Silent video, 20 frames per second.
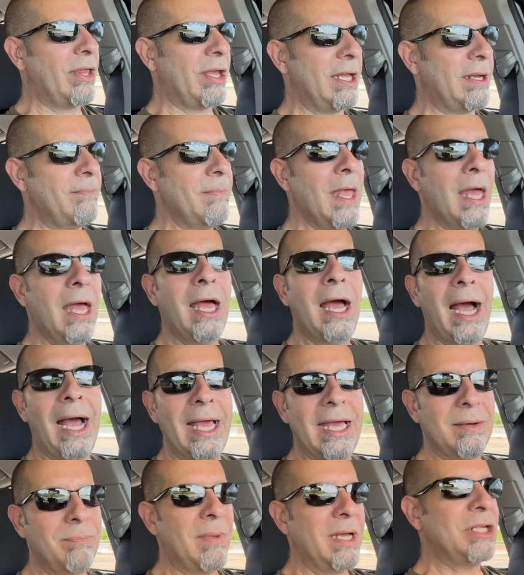it. I
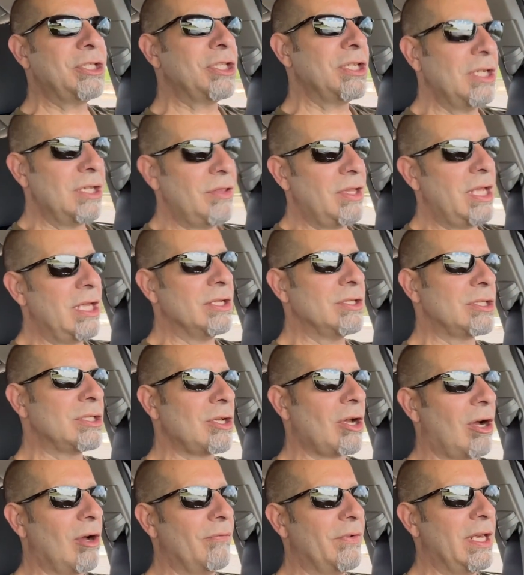had mentioned in the
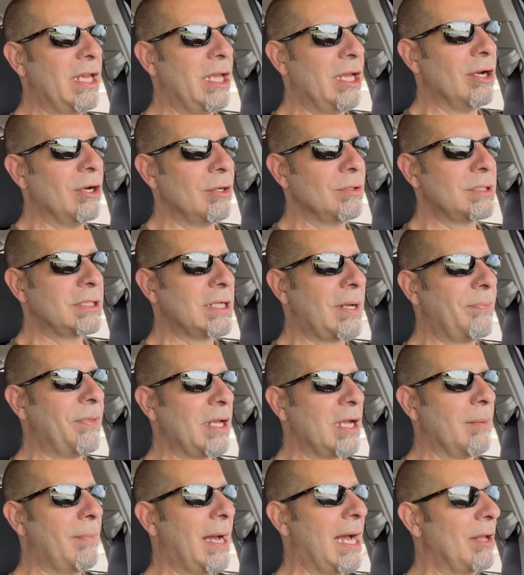install video
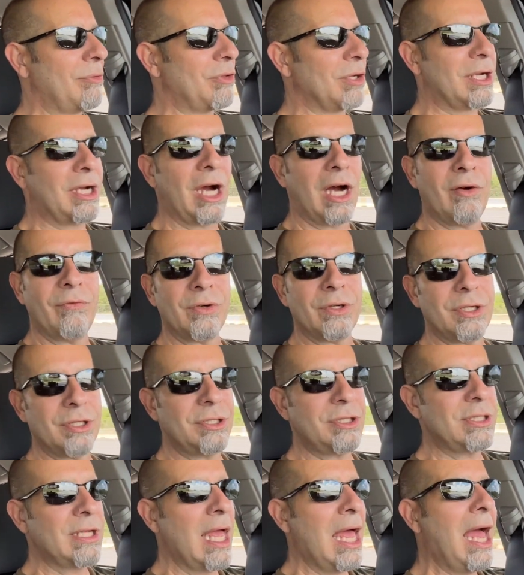something about the
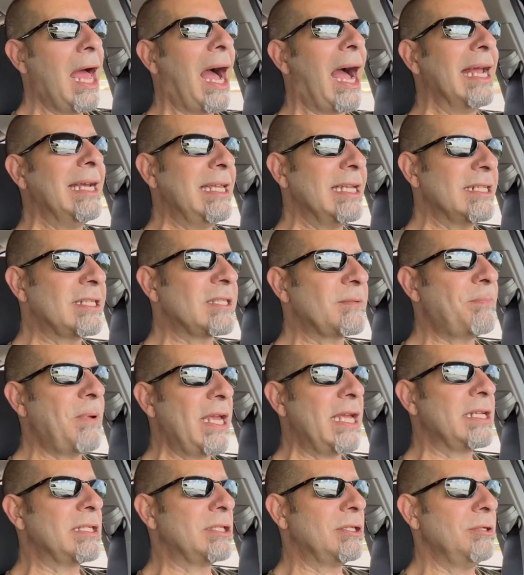covers. I did
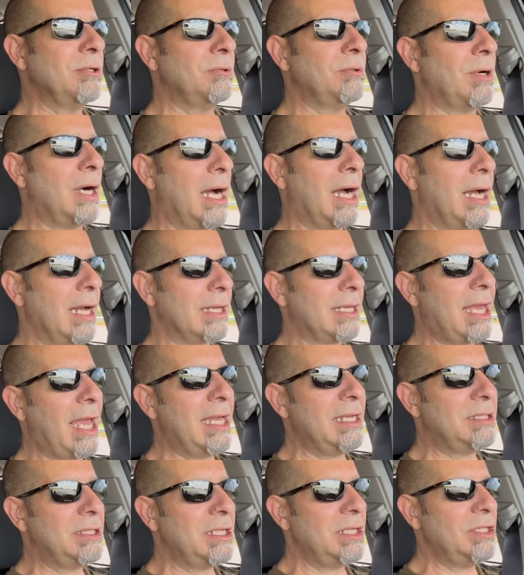speak to uh,
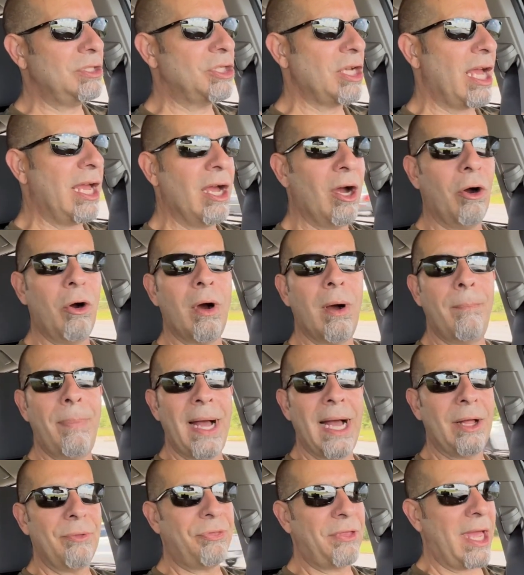KTJO
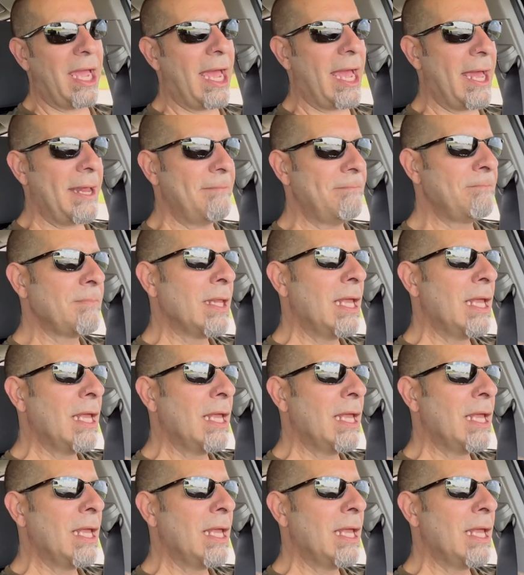about that.